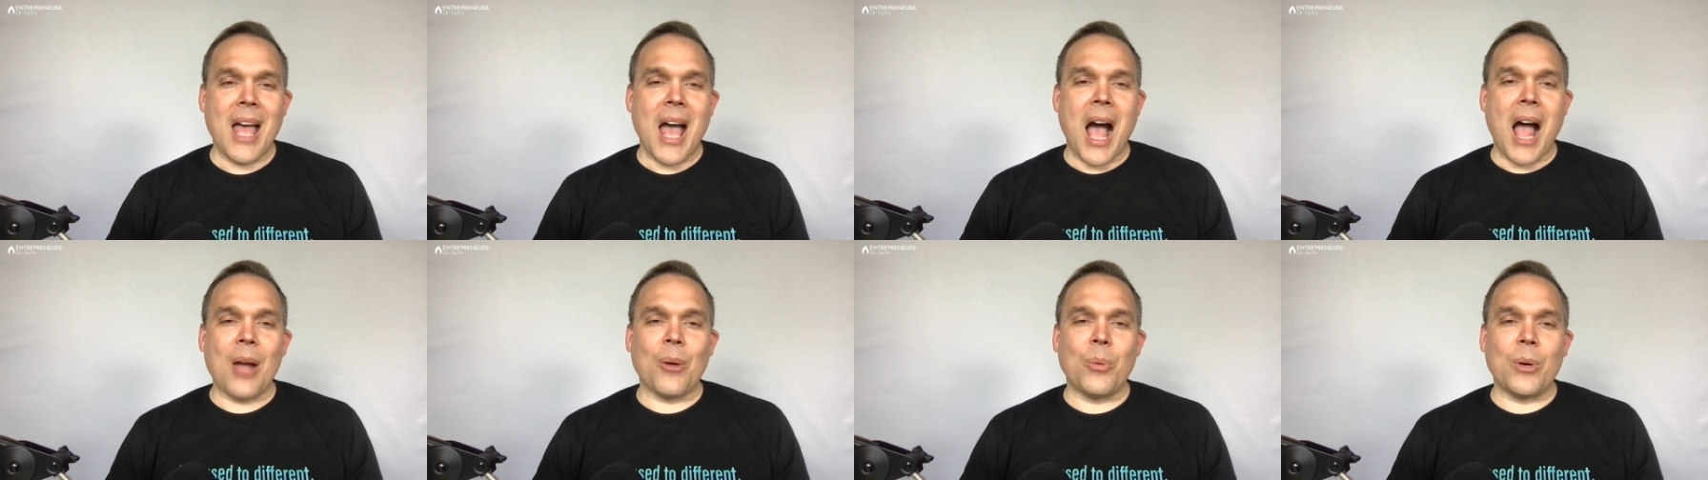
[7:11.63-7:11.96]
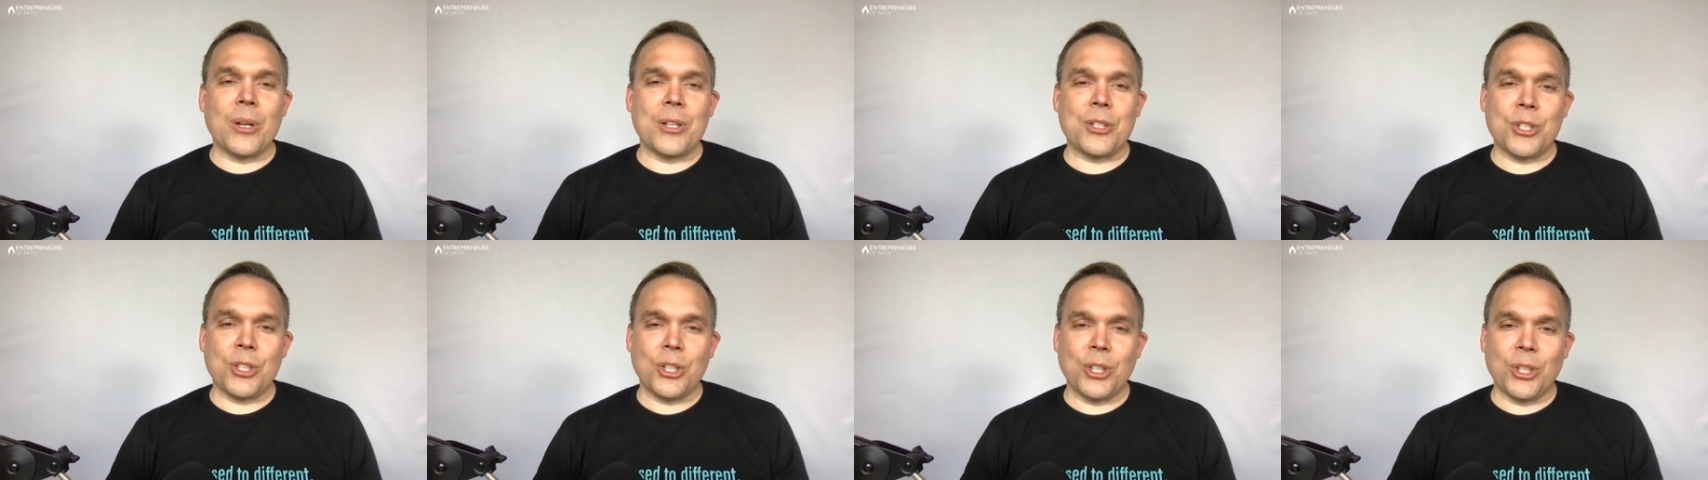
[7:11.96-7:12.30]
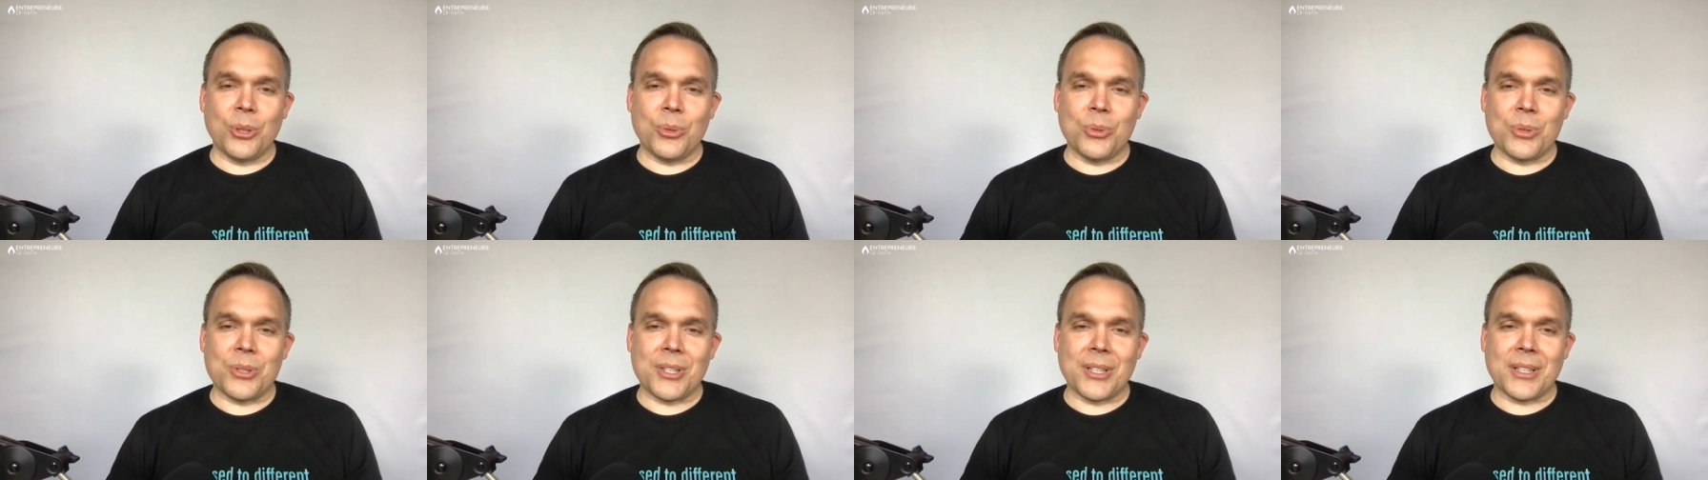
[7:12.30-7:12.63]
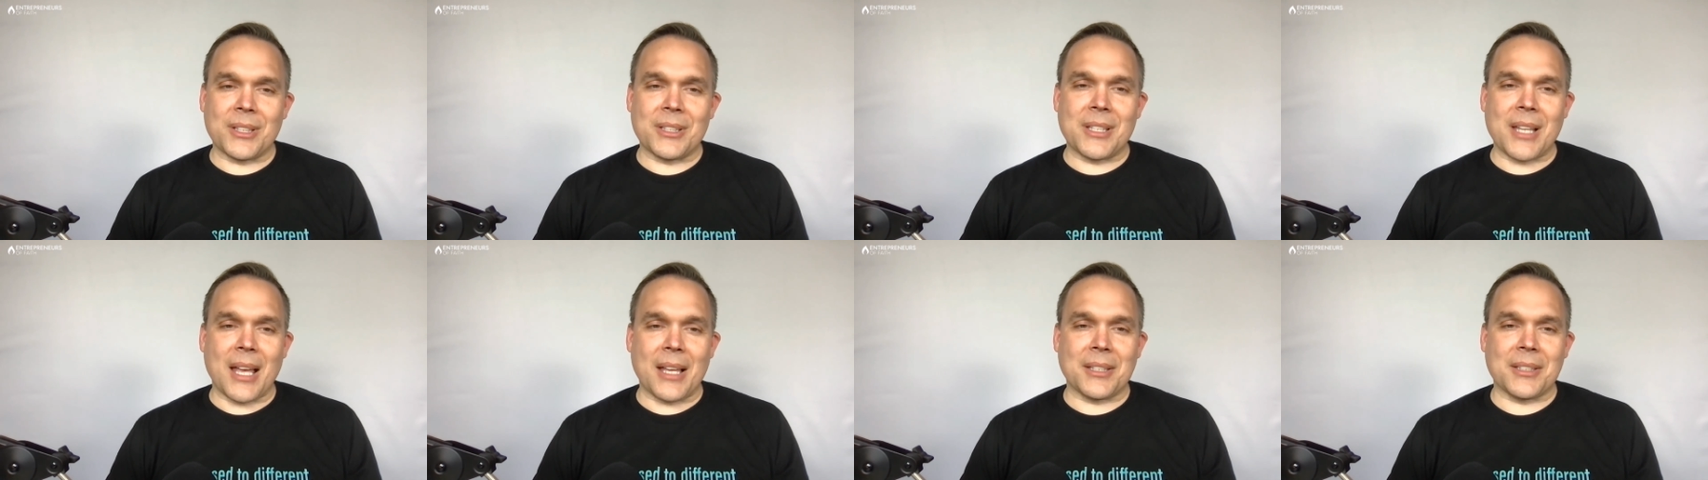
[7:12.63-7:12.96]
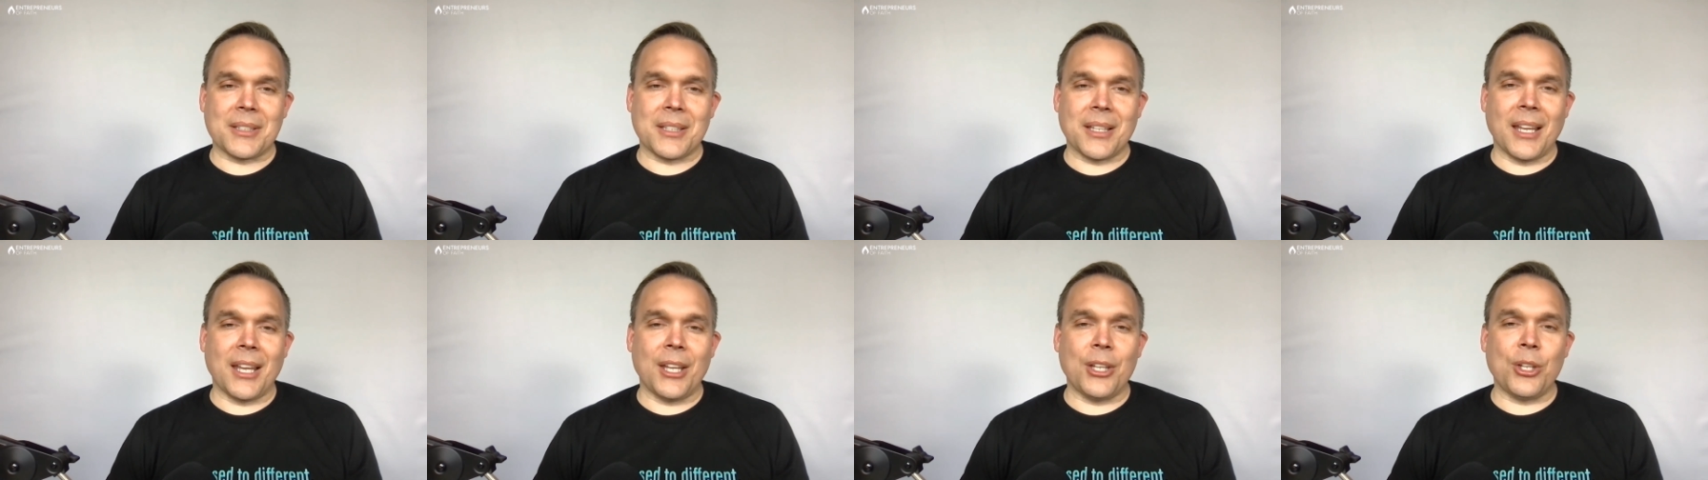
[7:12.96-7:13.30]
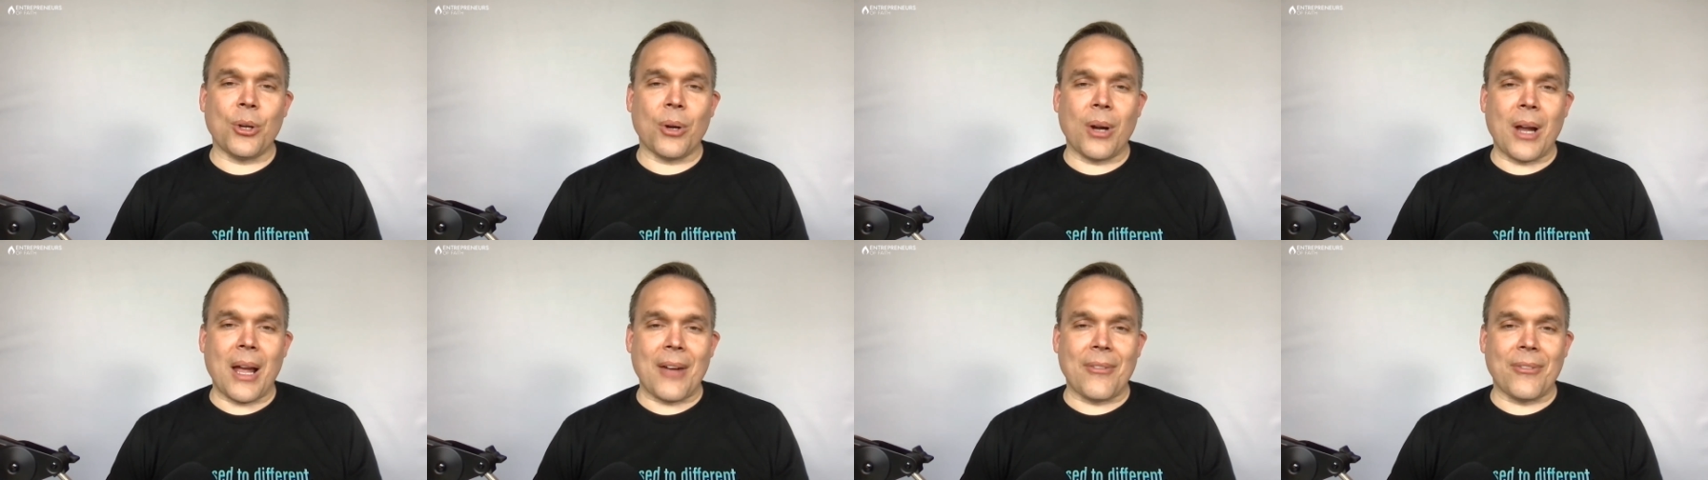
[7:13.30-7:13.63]
I wish you success in
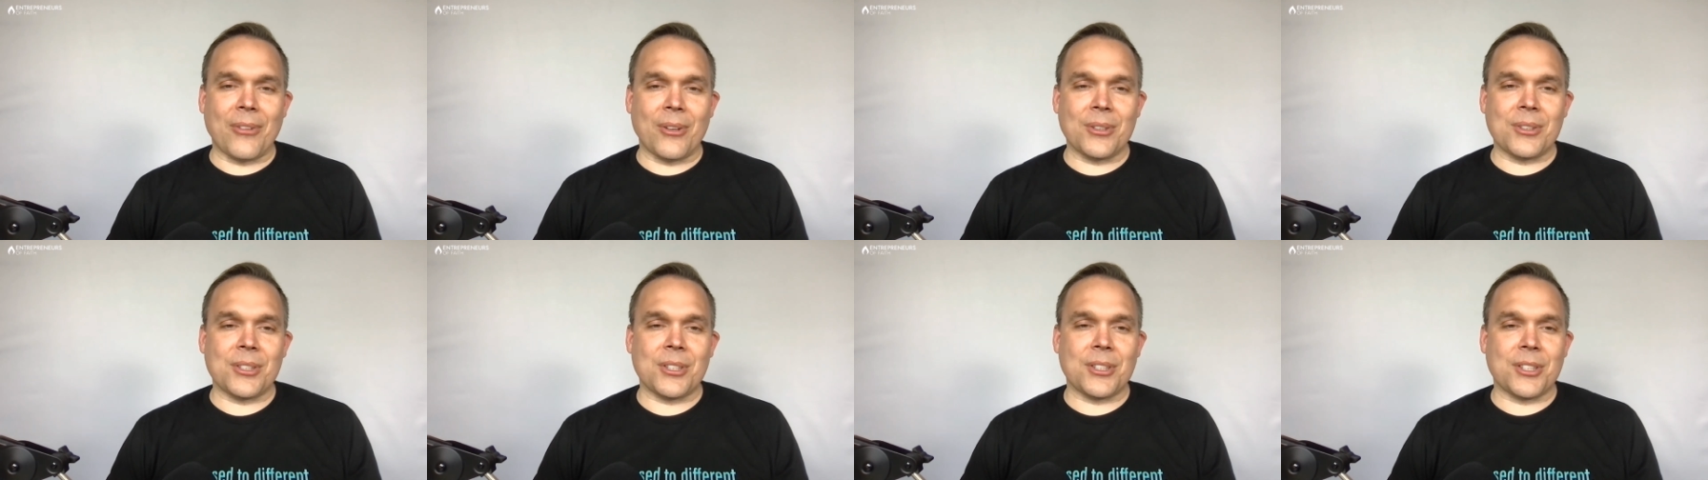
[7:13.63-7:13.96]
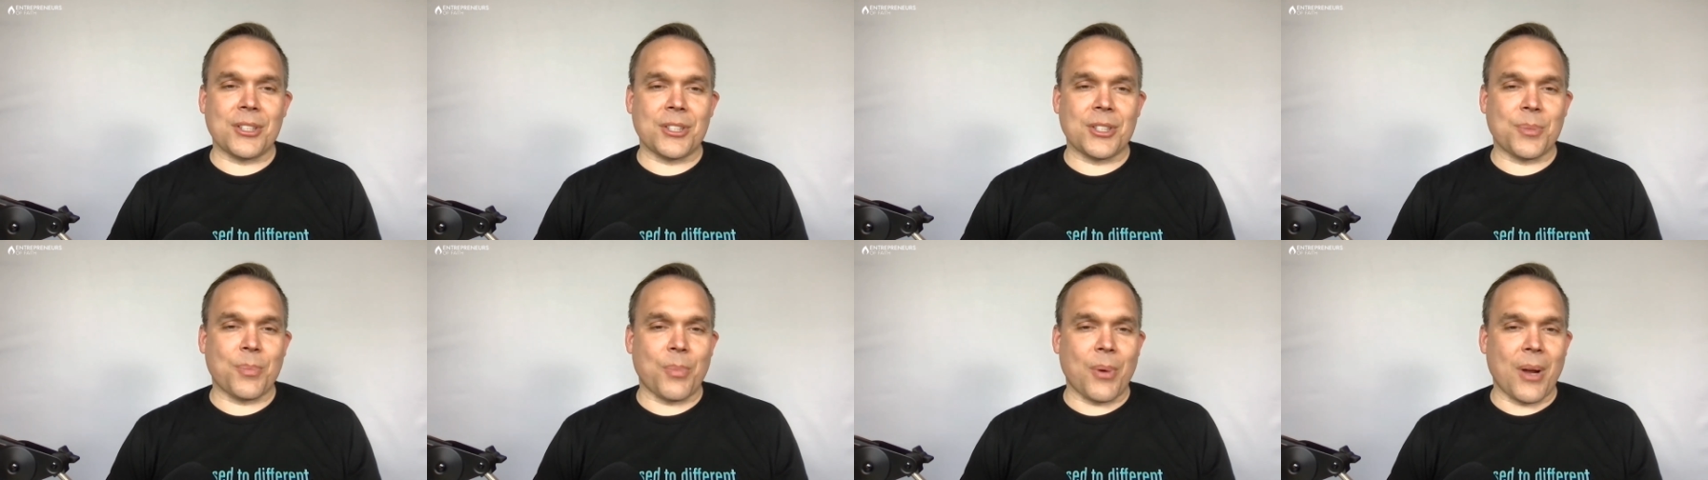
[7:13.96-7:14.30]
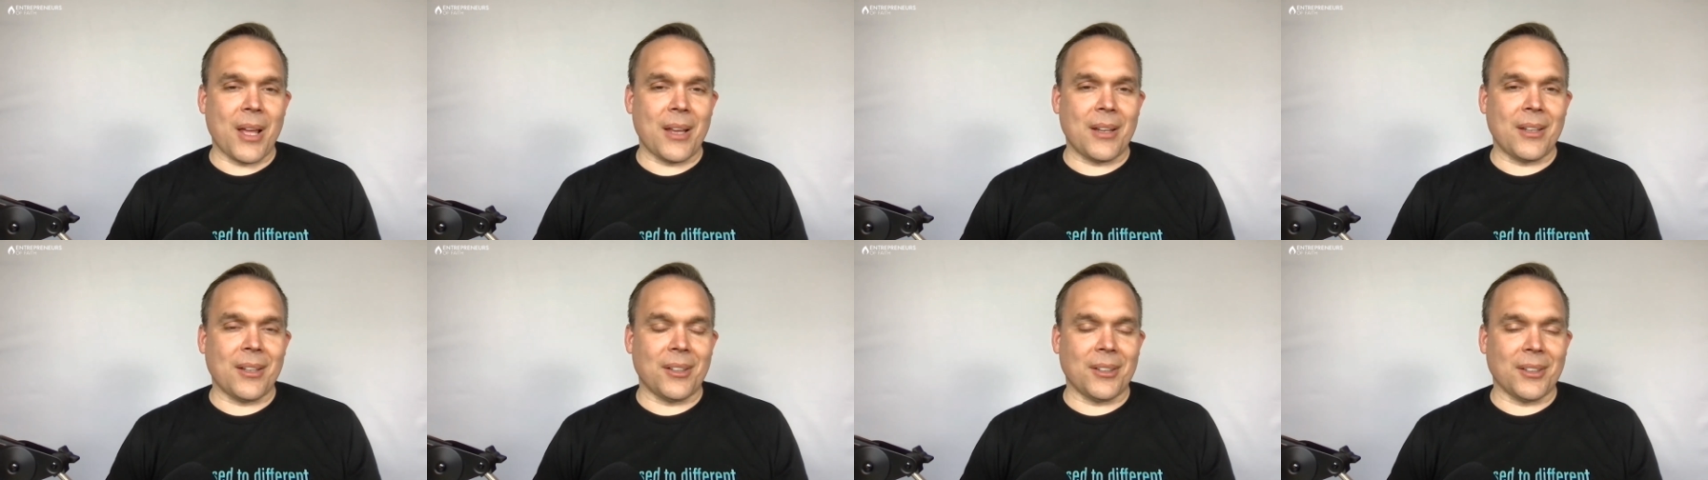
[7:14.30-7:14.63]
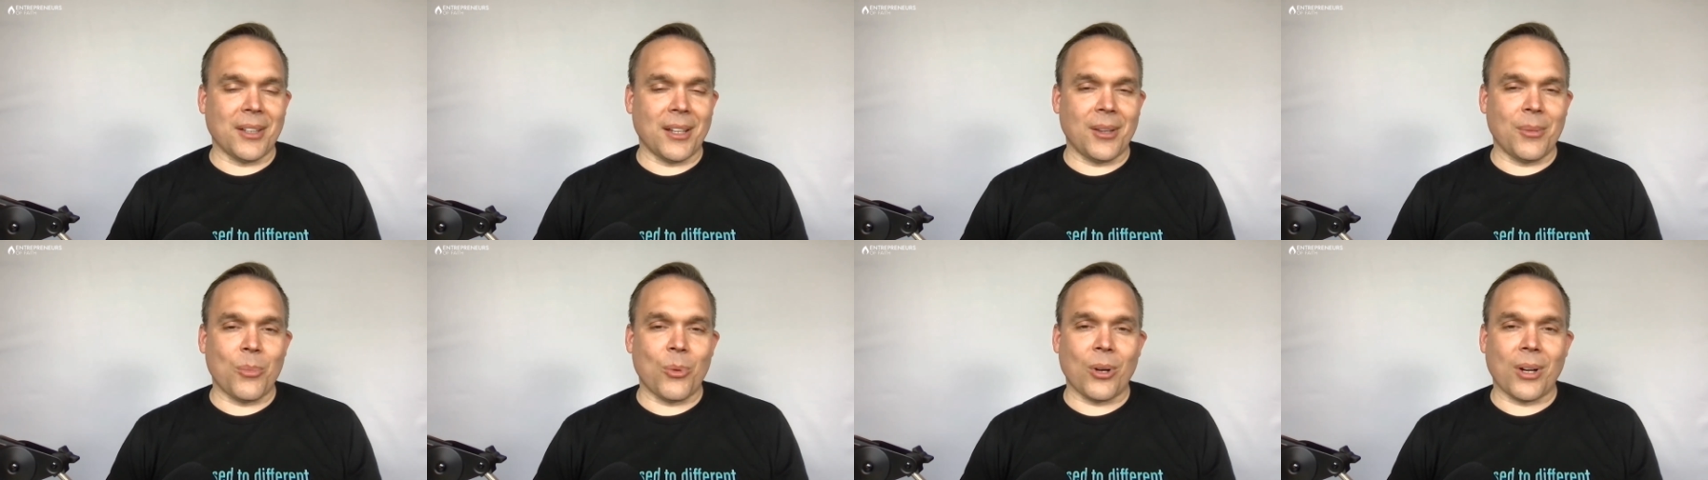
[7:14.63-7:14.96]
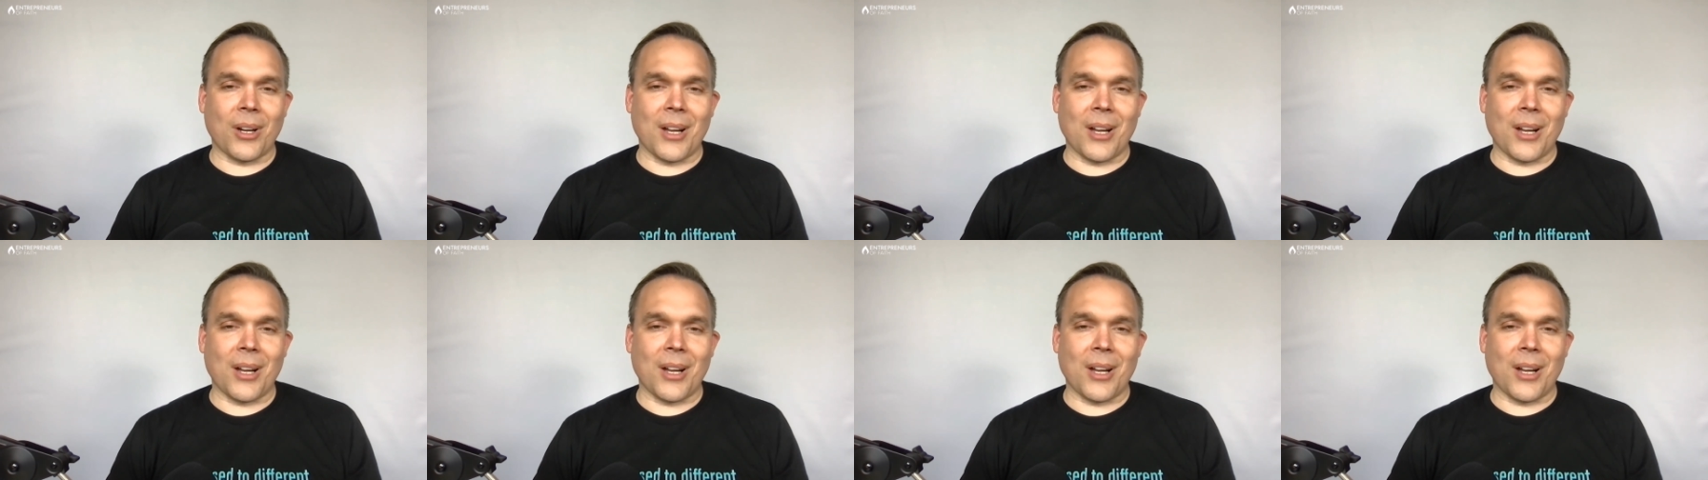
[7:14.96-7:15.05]
your efforts to spread a little more